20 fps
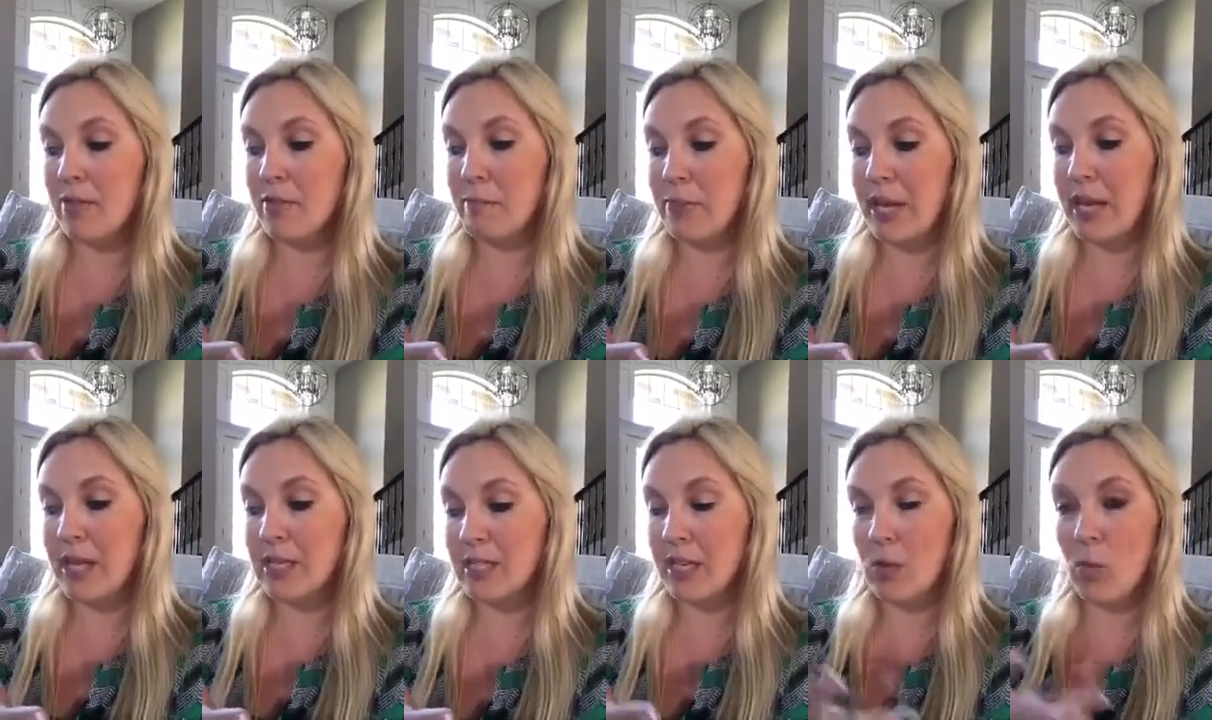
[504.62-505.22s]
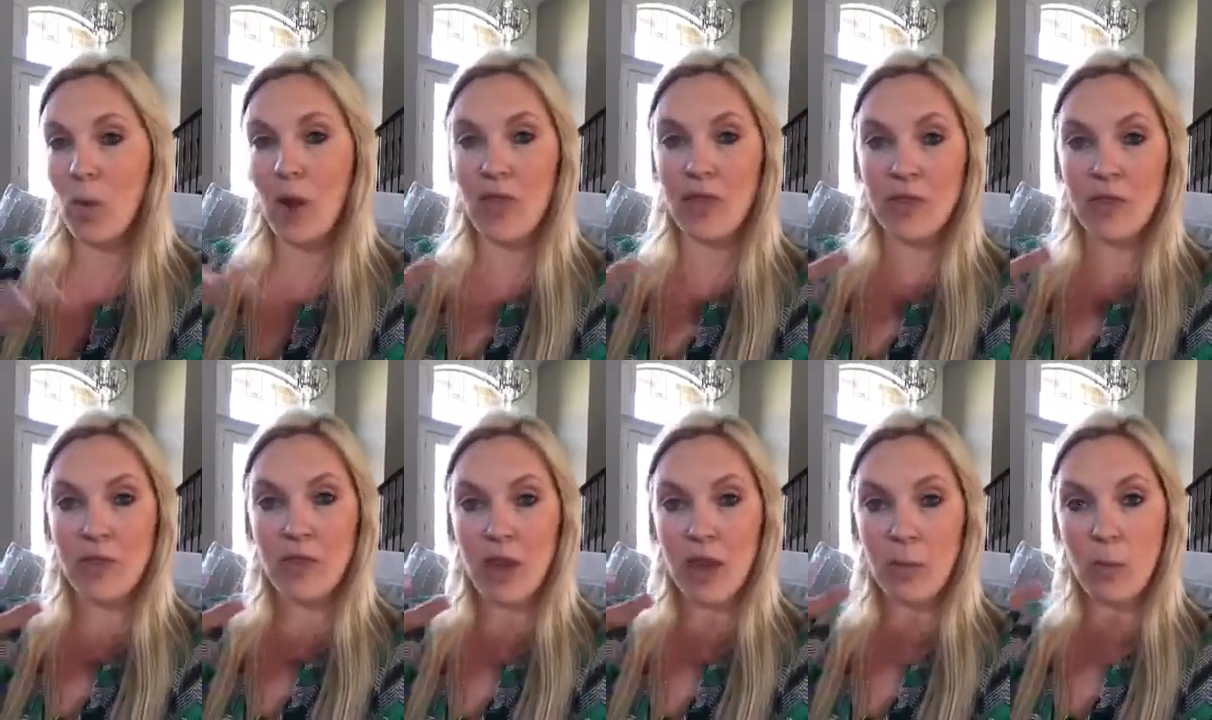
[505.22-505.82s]
Because I want
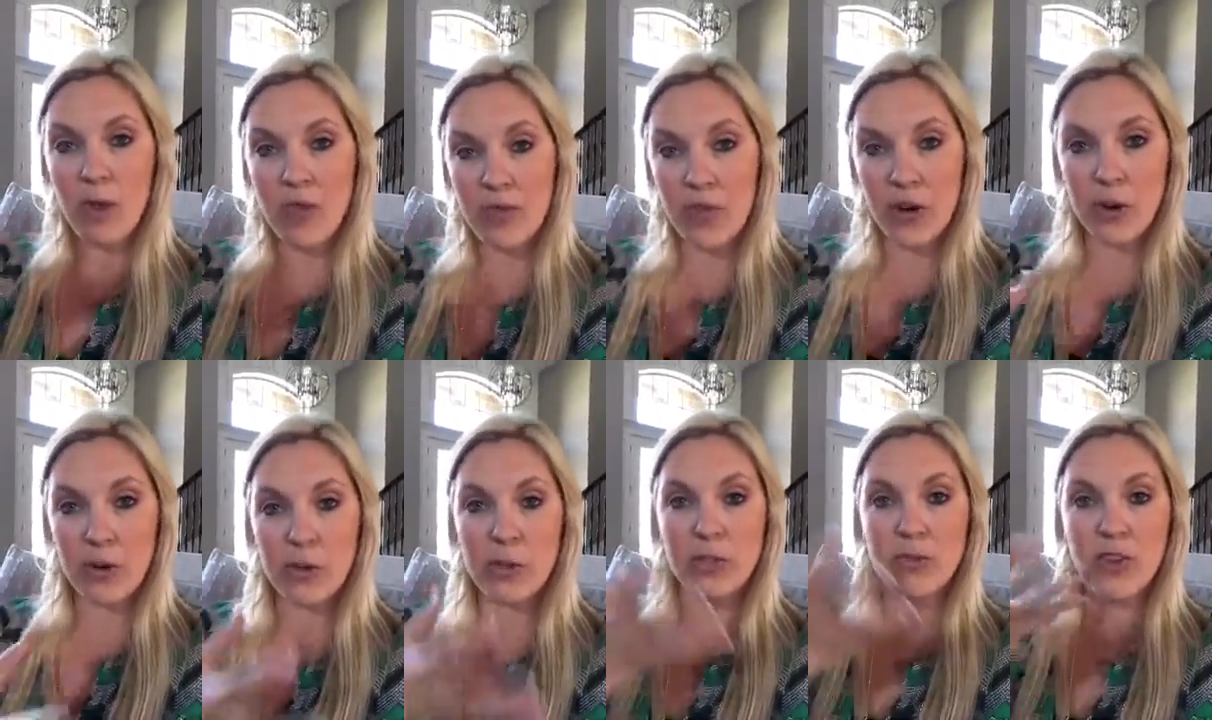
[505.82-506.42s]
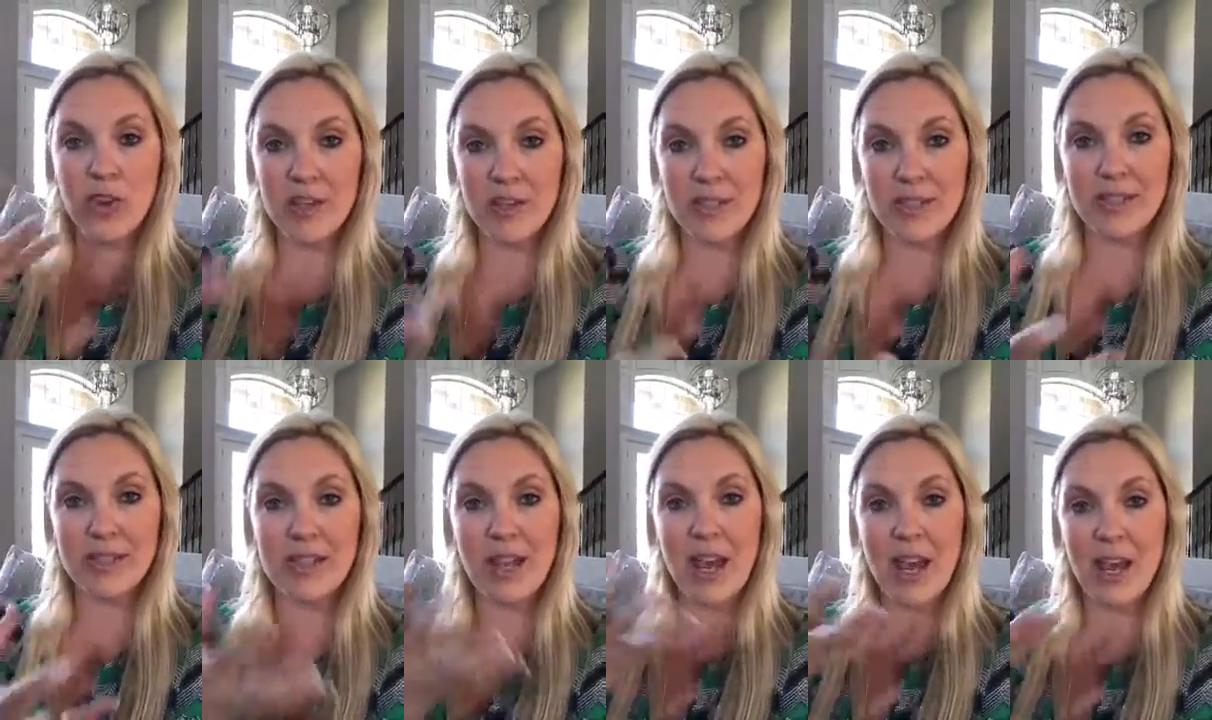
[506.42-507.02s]
their newsfeed to
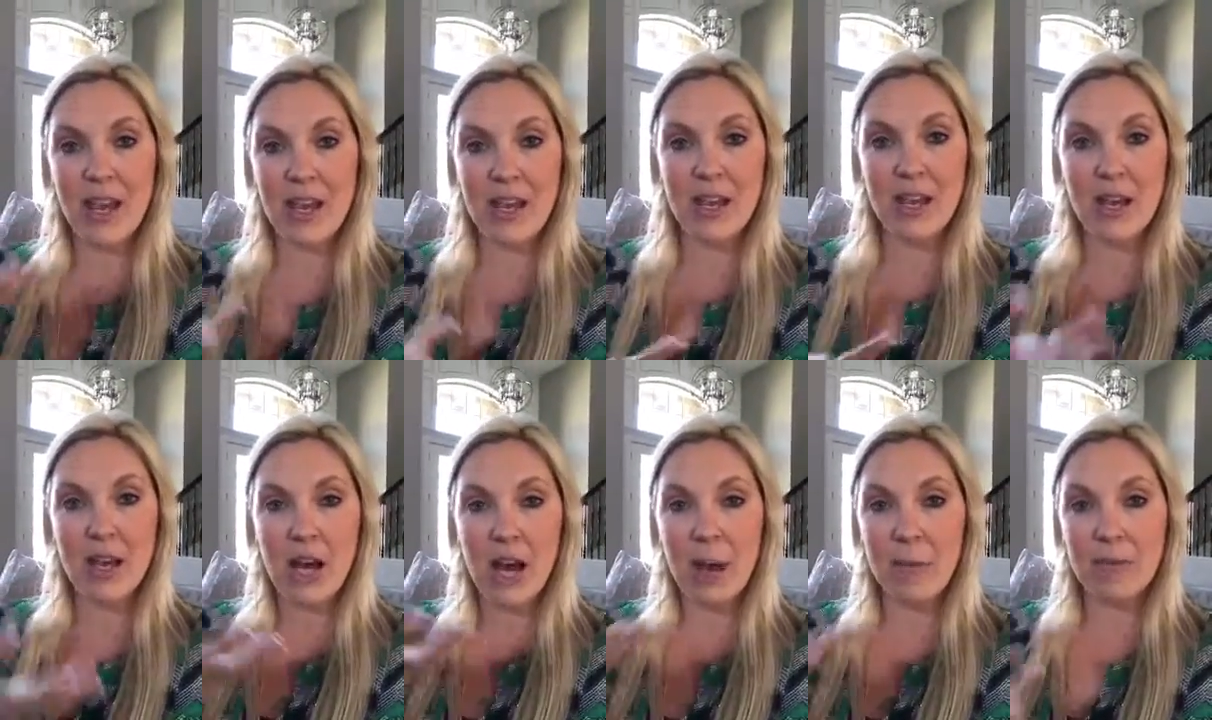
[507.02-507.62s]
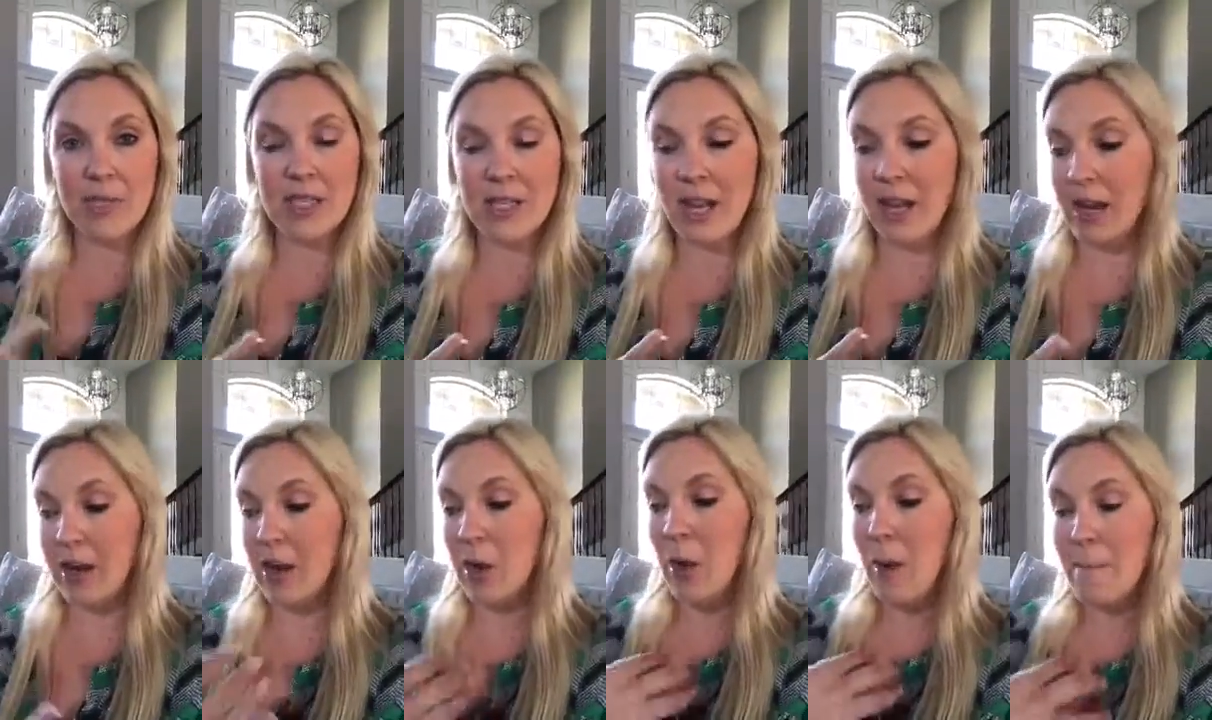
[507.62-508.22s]
stay up to date.